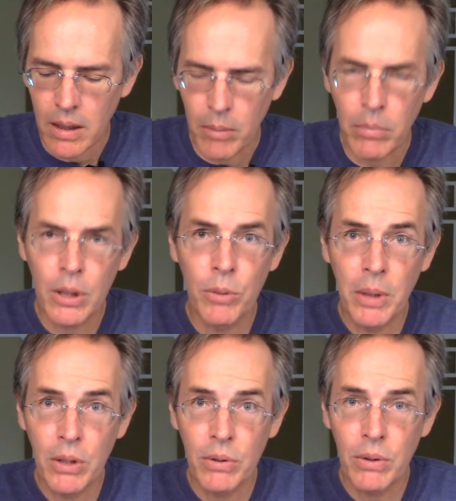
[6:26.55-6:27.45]
Blue
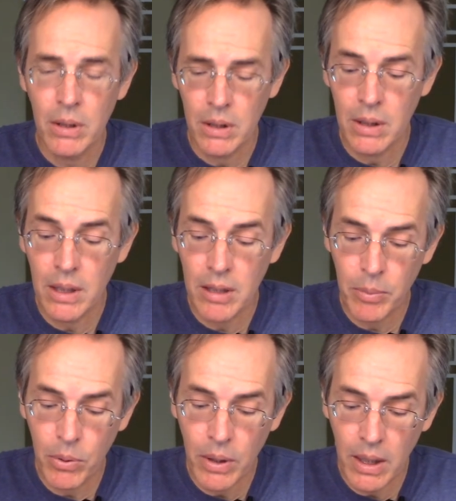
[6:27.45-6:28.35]
Moon
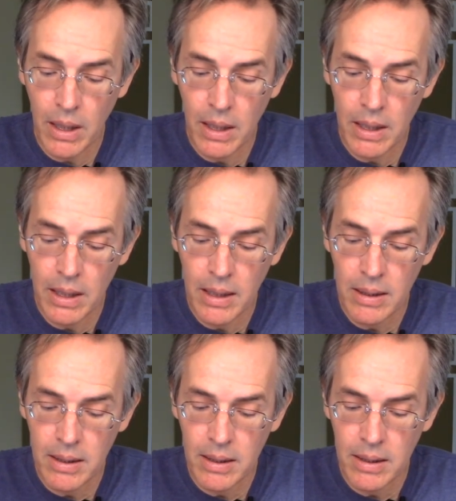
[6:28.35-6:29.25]
disappointed in
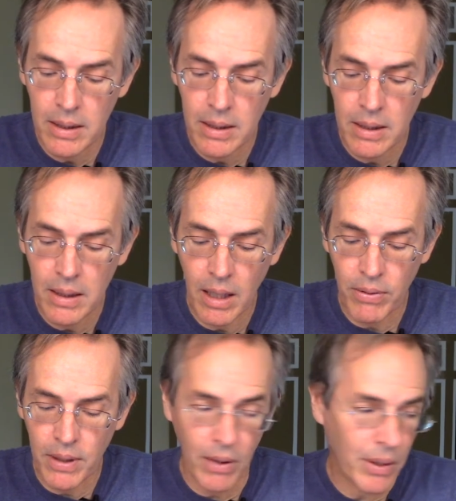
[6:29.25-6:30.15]
this. I
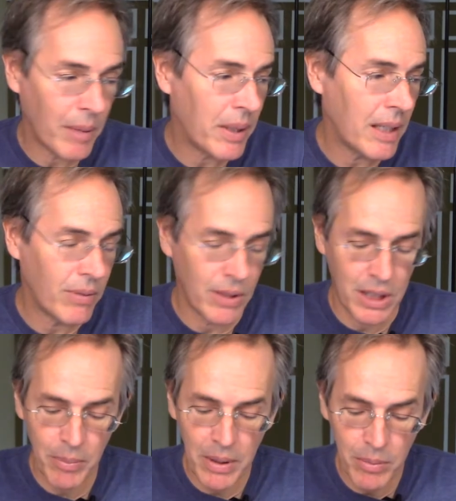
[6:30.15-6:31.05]
forgot what I paid for
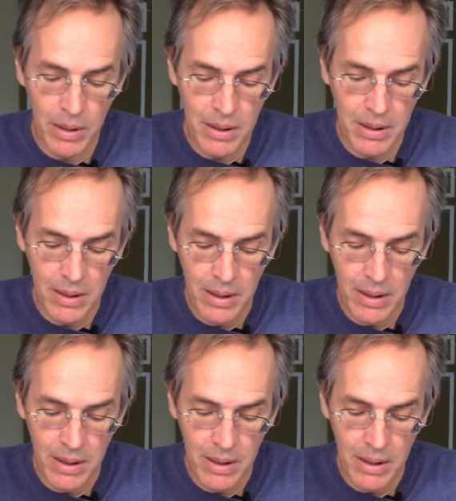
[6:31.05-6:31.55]
shipping, but